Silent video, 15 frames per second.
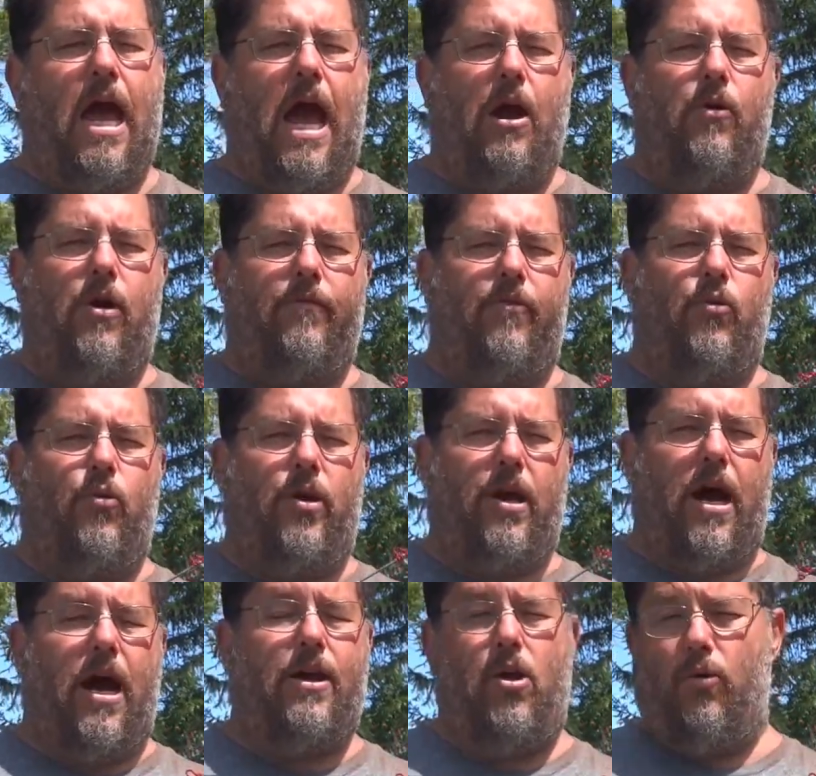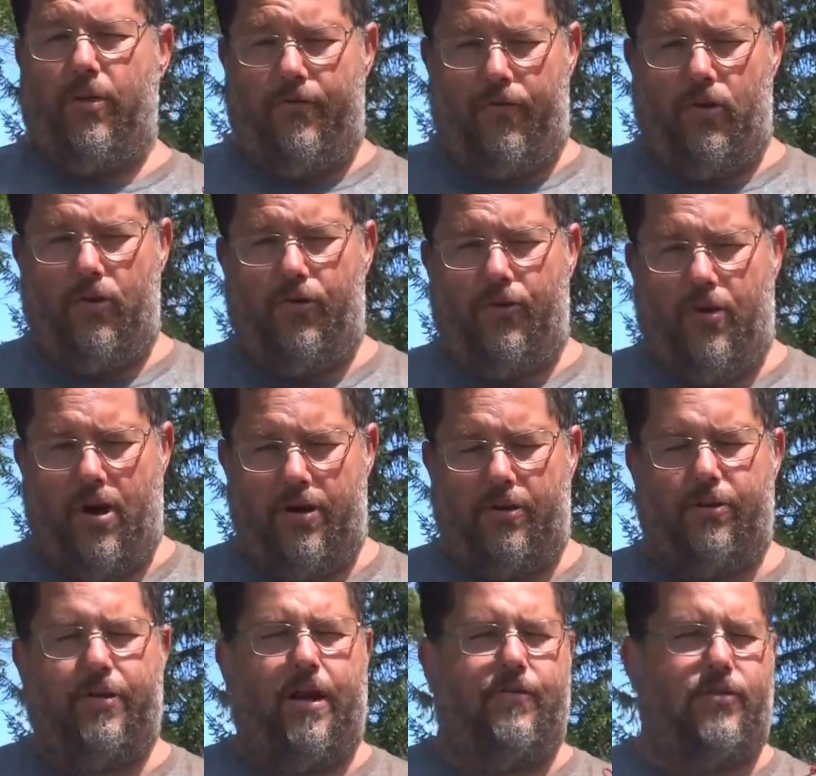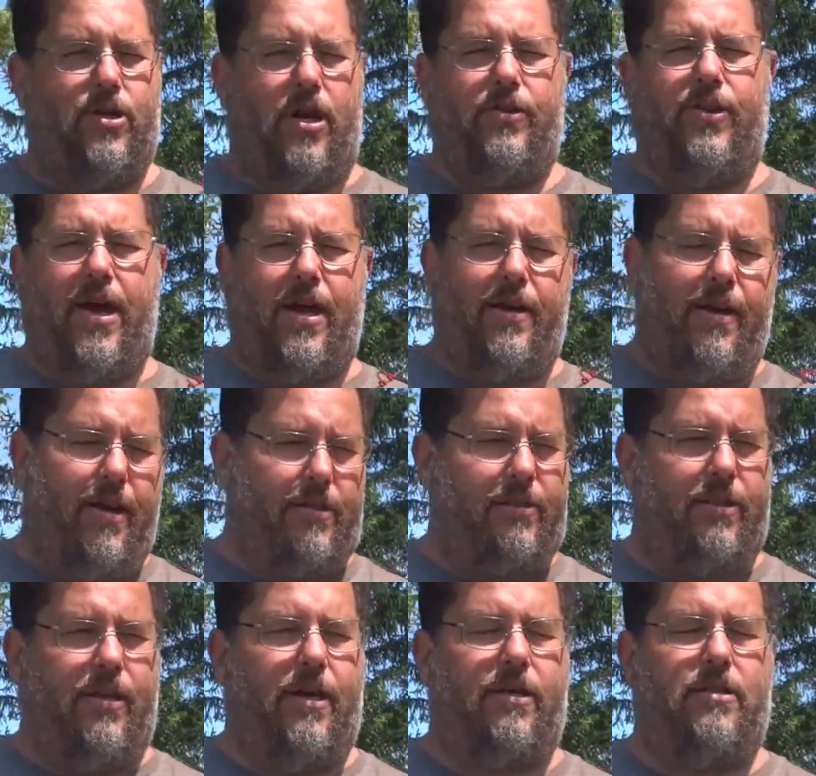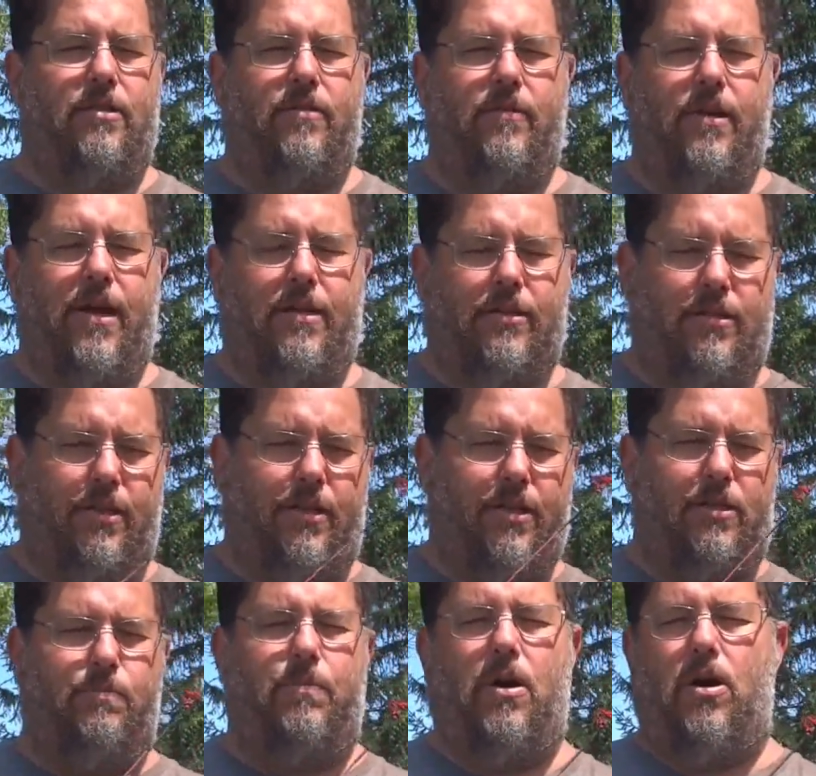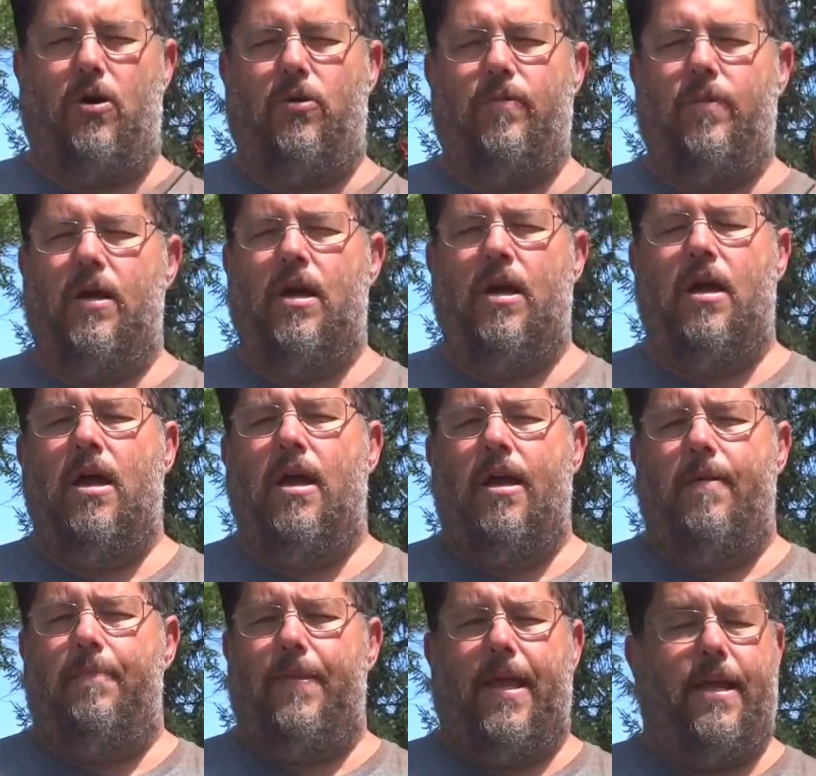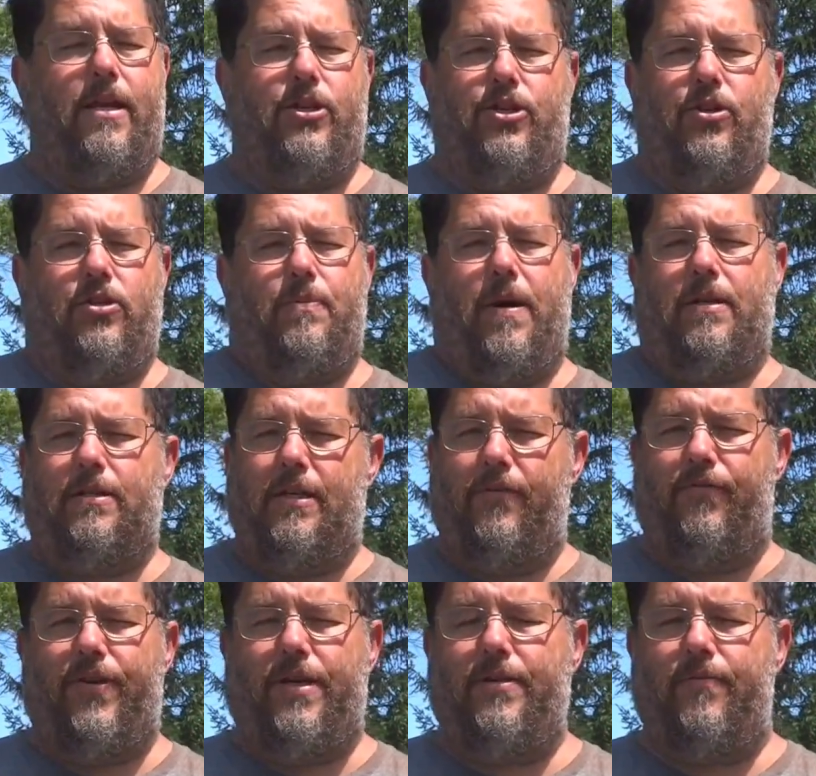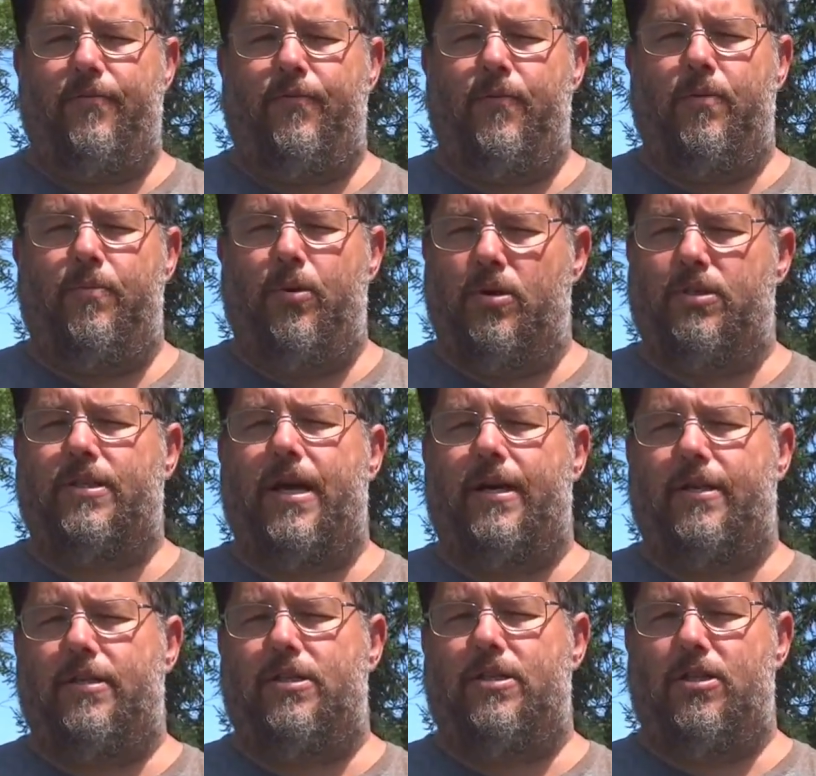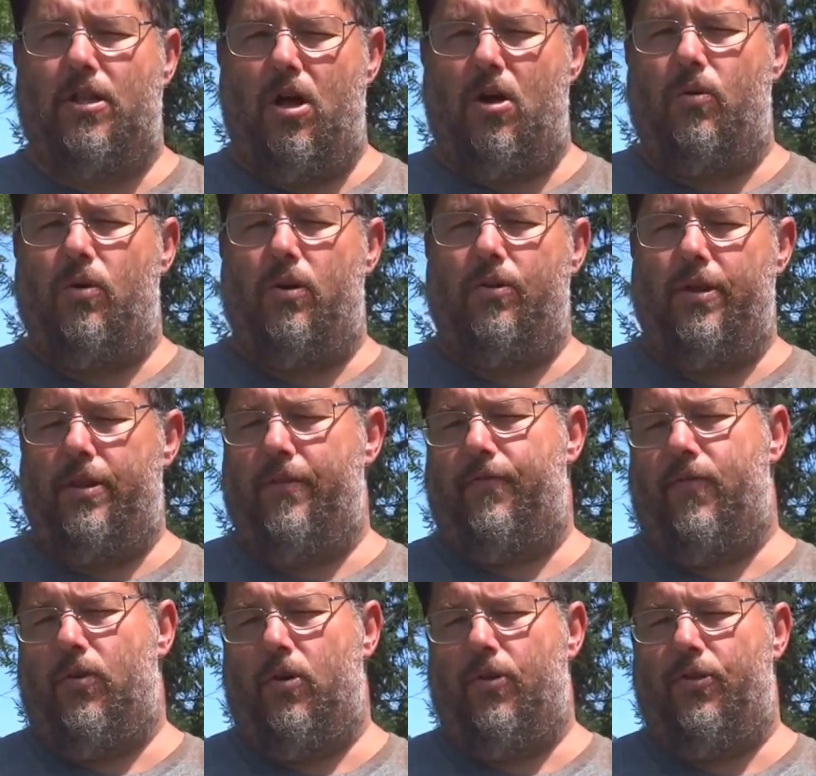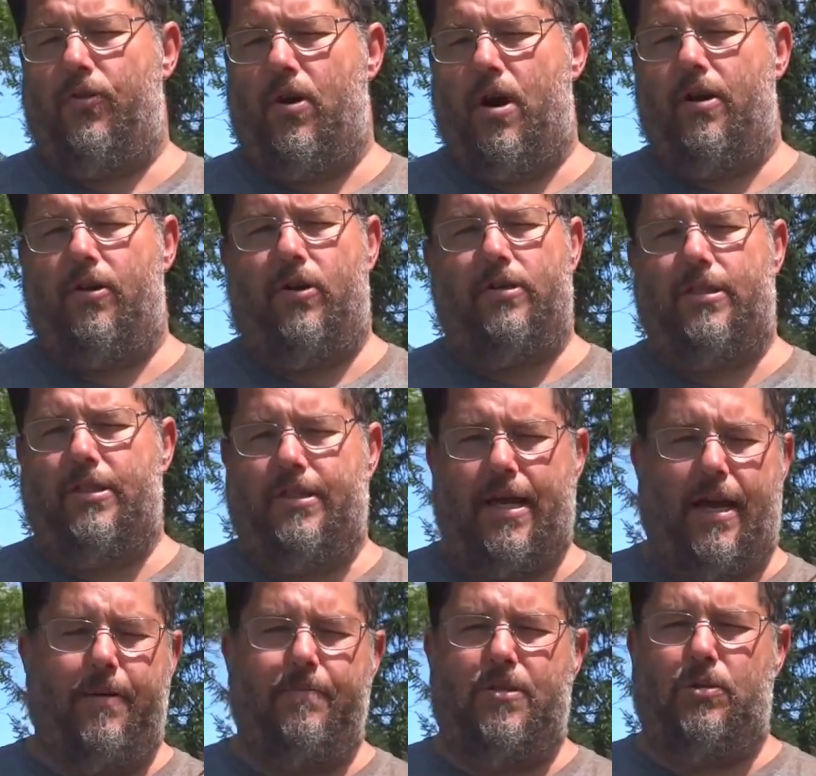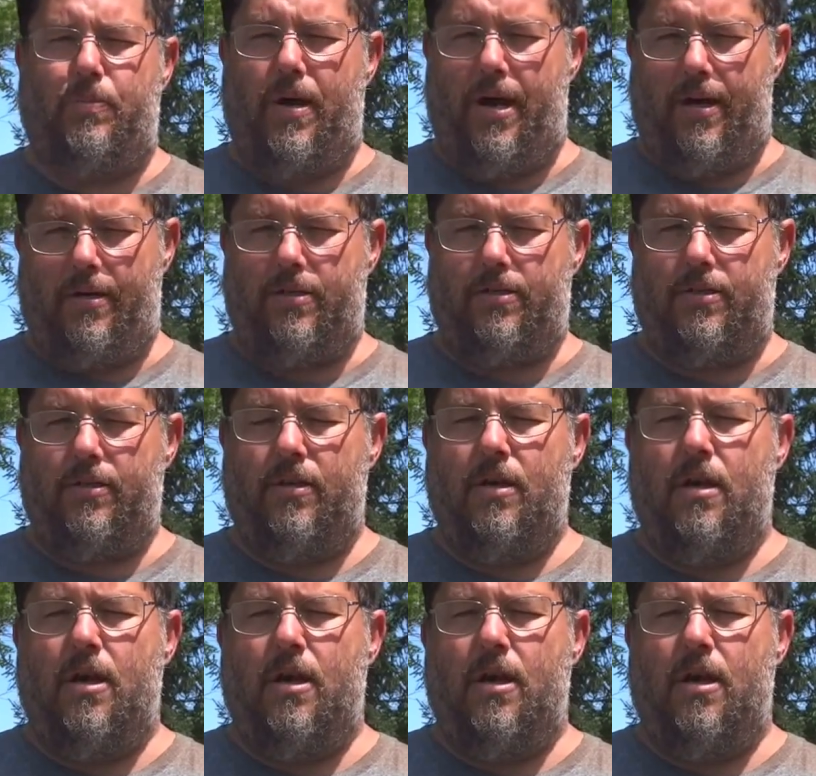However, when I own the full throttle, and I've shot that next to this bow, and it shoots about 10 feet per second slower than the full throttle at the same specs.